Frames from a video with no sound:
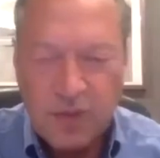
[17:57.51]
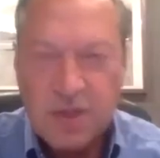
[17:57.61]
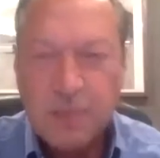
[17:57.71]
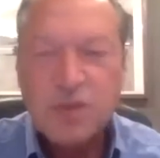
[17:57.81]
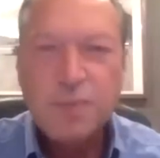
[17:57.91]
His
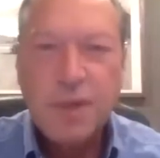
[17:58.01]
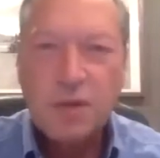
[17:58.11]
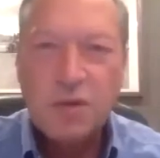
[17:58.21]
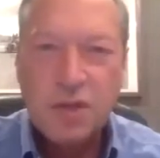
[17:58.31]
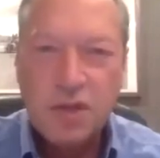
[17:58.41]
name is
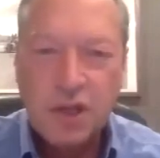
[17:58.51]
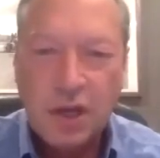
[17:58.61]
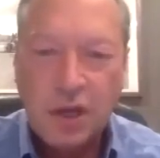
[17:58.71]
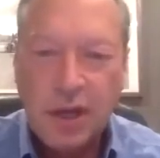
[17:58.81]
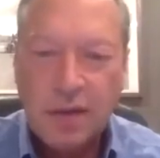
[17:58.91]
Peter
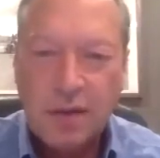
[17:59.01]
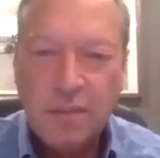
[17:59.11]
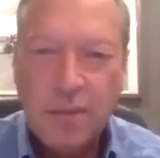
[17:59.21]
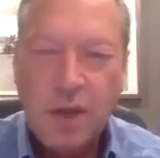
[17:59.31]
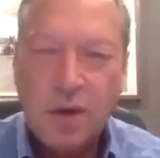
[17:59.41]
Sichel, and
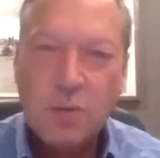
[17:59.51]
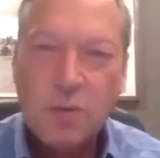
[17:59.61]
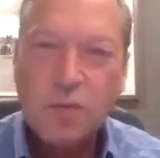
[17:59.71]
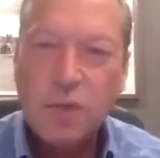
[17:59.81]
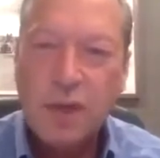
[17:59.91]
Peter
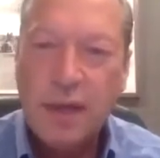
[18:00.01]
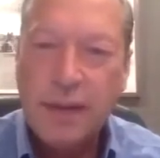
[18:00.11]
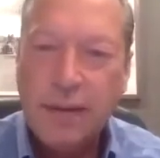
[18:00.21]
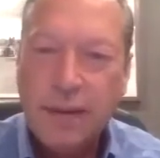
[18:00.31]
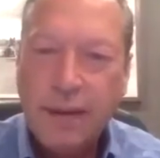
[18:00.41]
was
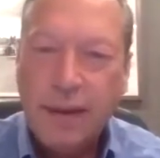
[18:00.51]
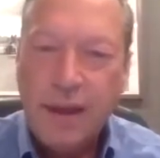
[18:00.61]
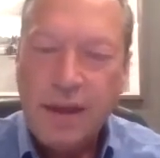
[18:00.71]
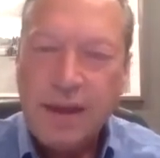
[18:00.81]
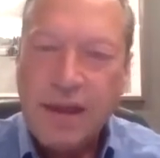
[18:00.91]
really
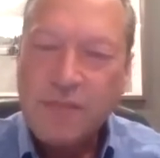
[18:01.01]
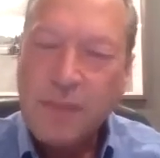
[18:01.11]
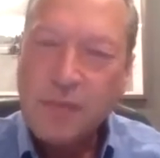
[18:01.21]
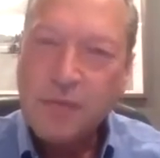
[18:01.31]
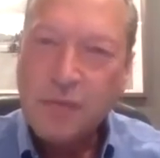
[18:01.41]
kind of my
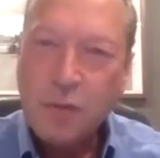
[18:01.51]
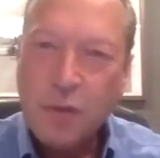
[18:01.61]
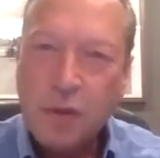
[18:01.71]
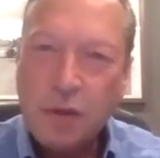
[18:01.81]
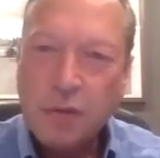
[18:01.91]

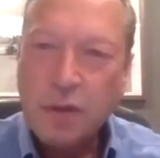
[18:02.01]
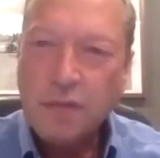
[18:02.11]
proverbial,